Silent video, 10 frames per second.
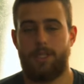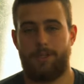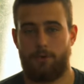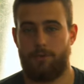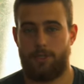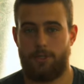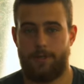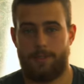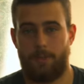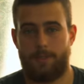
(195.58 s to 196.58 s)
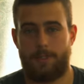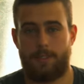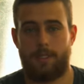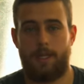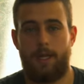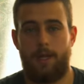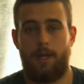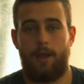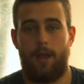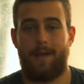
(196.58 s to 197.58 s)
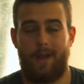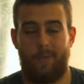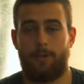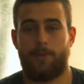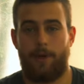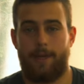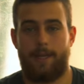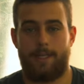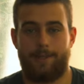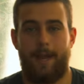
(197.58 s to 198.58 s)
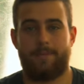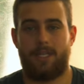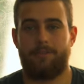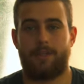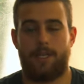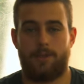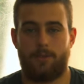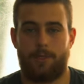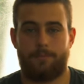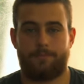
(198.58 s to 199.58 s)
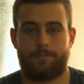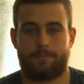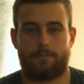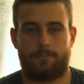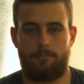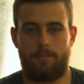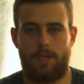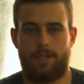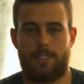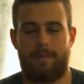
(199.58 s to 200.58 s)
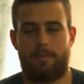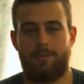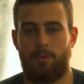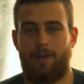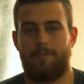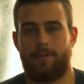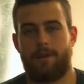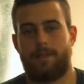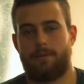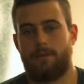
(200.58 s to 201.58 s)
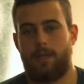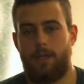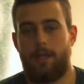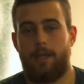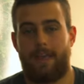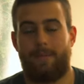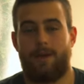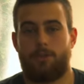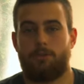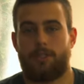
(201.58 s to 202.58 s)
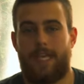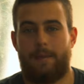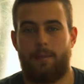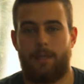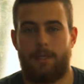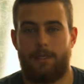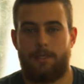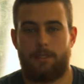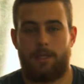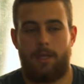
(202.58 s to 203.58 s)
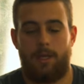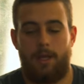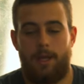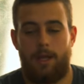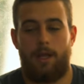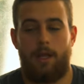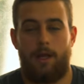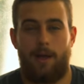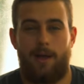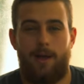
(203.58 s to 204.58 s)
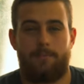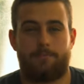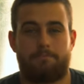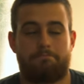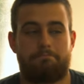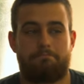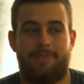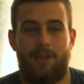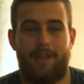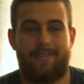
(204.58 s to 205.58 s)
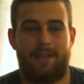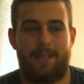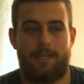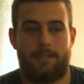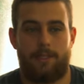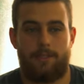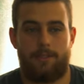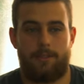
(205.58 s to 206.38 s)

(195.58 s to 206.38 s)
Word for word: mostly for reassurance purposes. I mean, I will be wearing it in games and everything now as well, just to make me feel more confident in, in my shoulders' capabilities. Um, I don't think I have anything else to